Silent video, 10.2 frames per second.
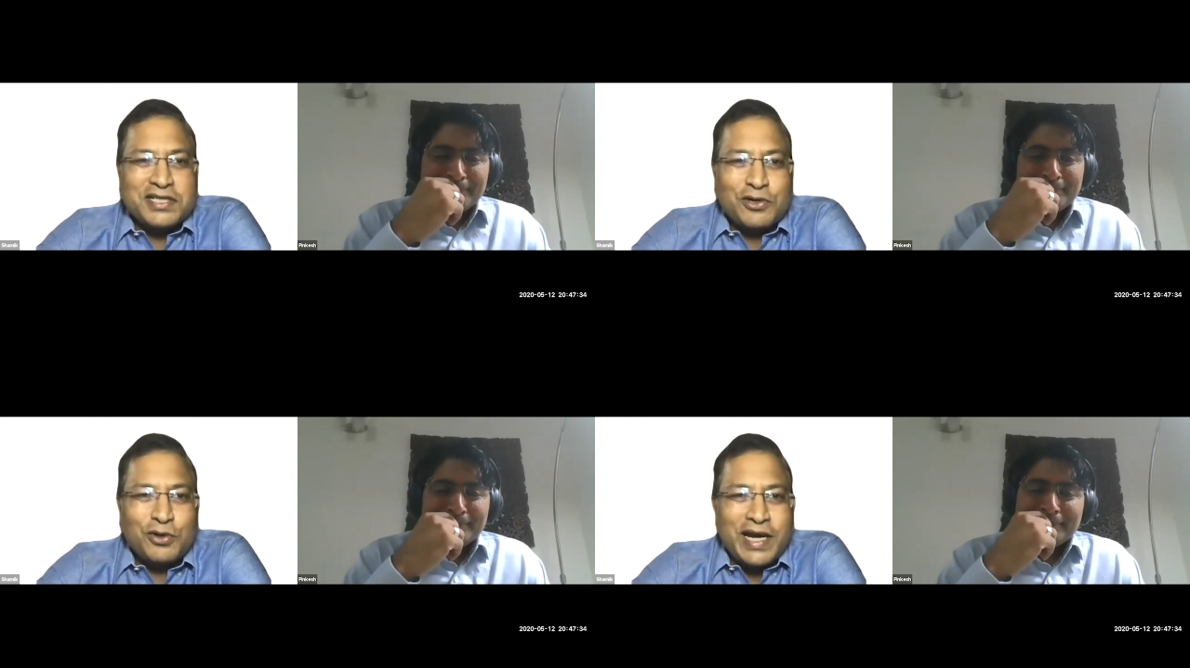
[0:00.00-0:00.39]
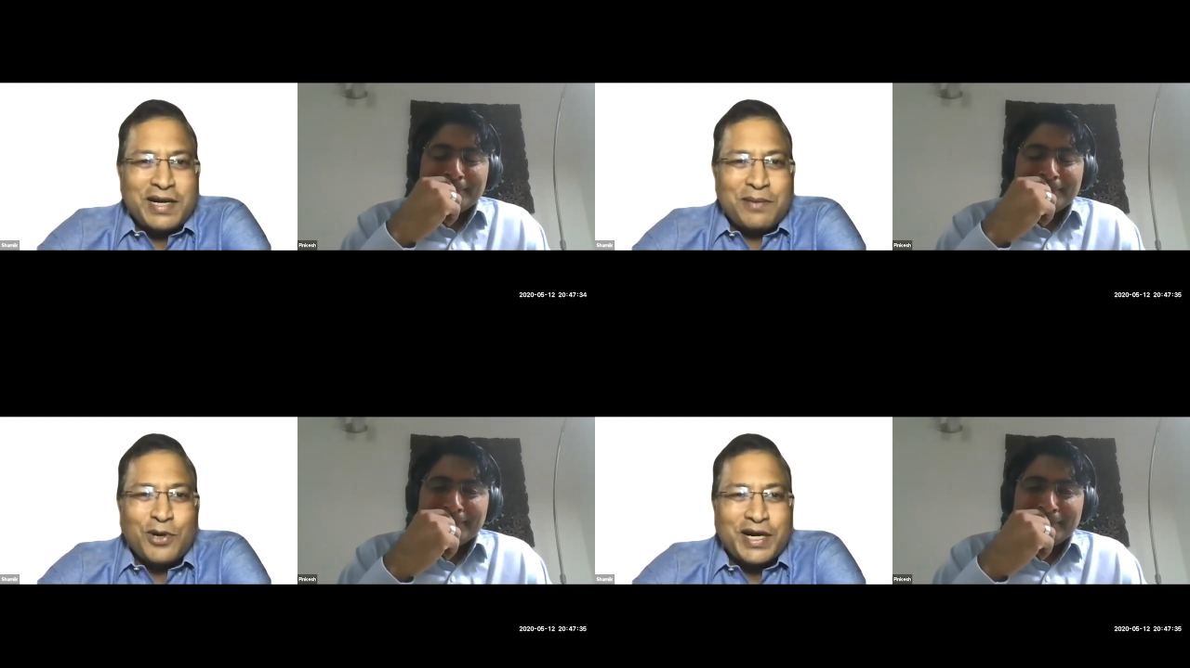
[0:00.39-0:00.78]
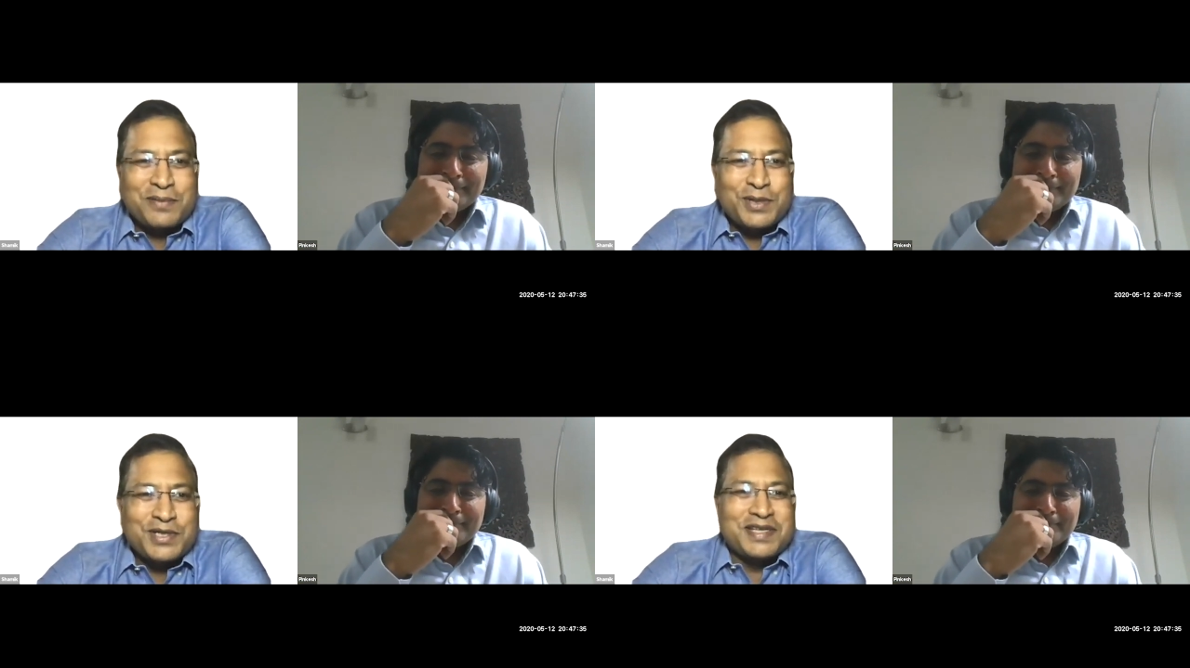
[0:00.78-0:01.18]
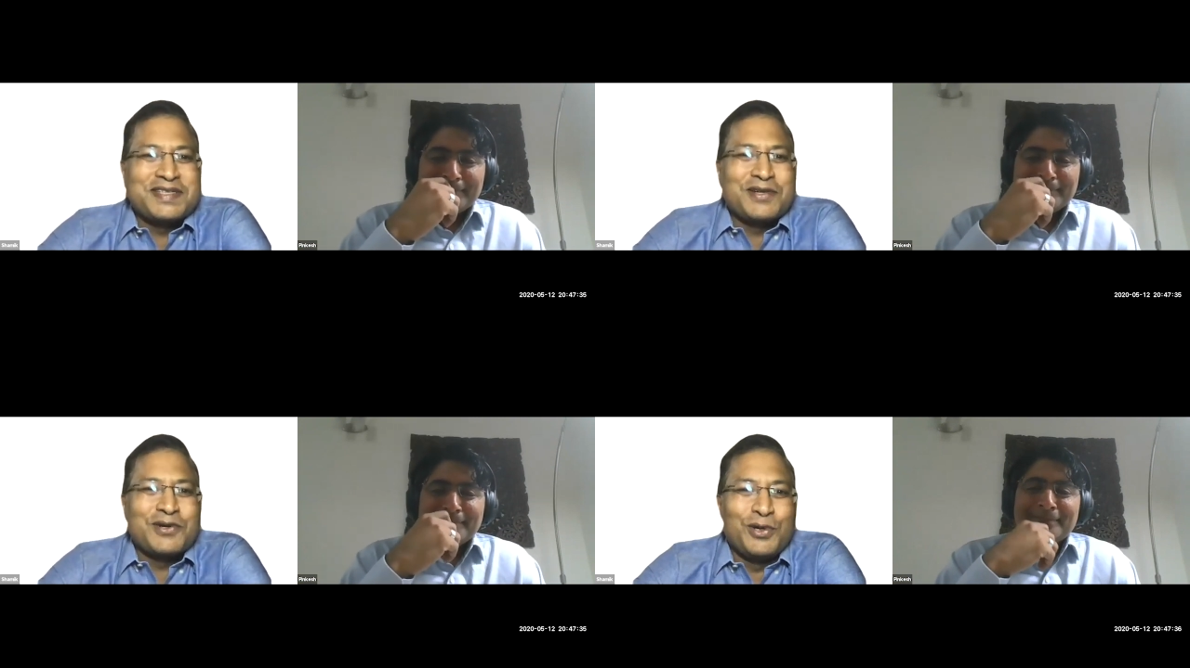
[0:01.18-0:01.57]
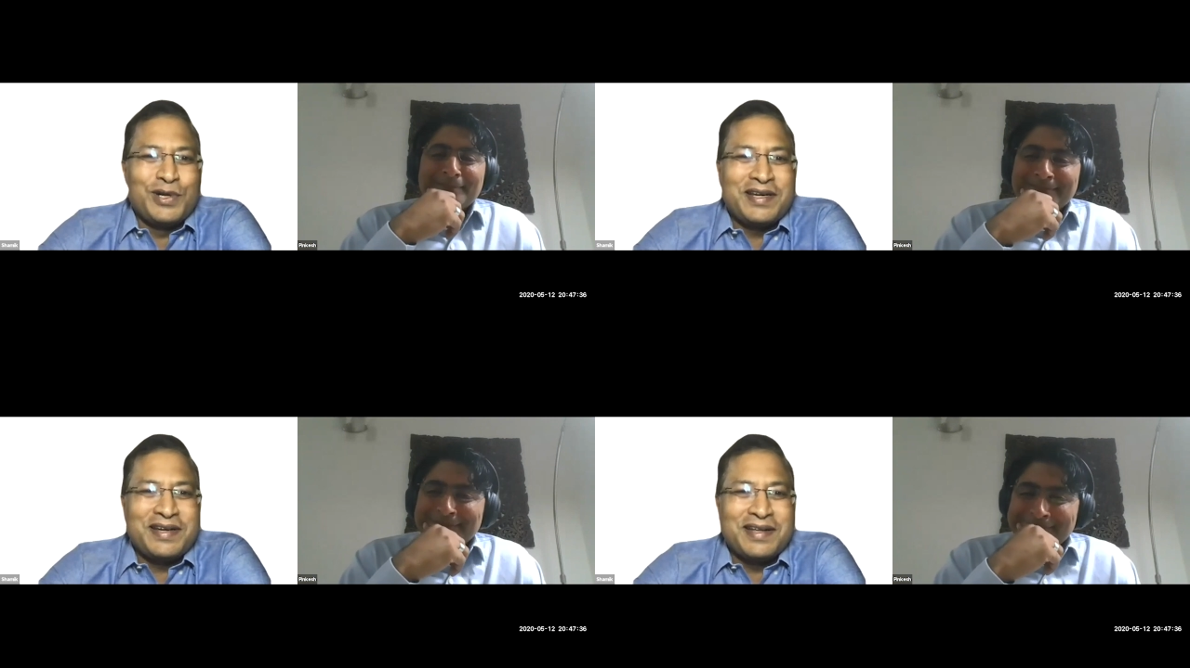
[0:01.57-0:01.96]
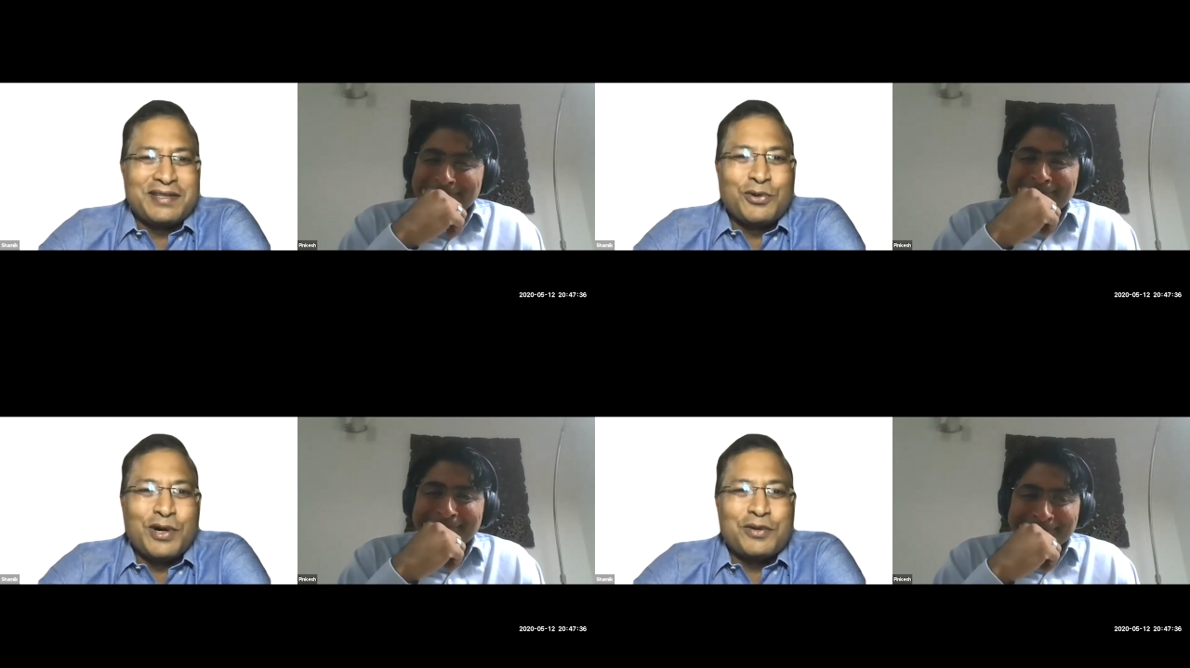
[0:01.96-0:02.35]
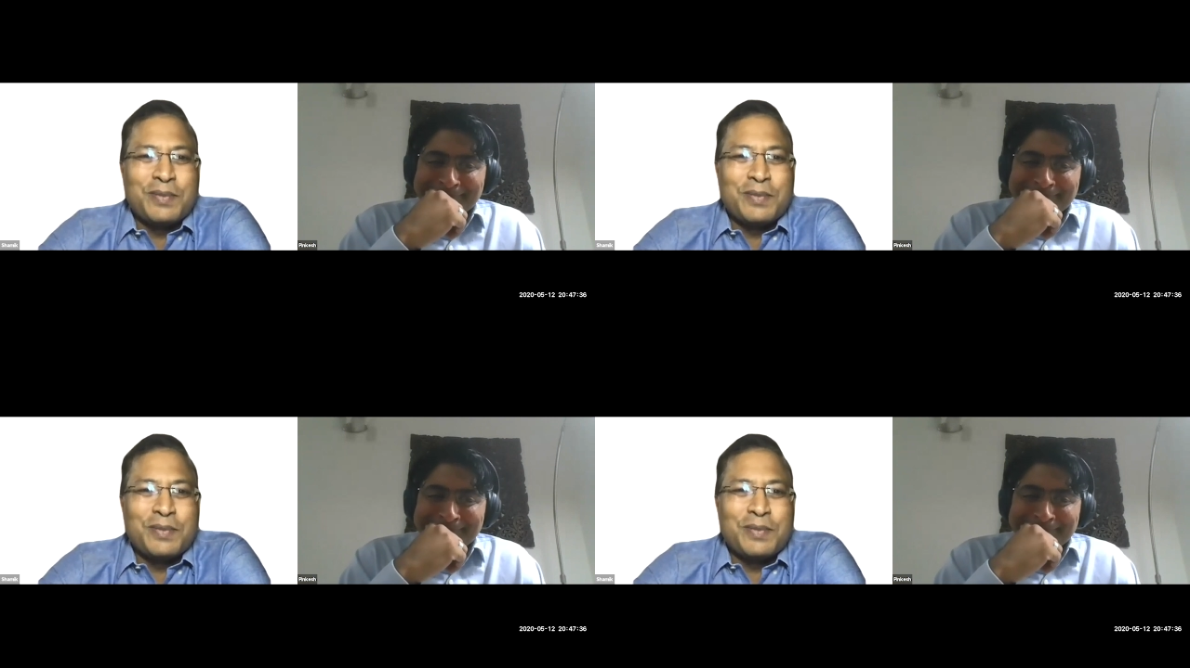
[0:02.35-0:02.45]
Speaker 1: role and a product person's role uh, throughout my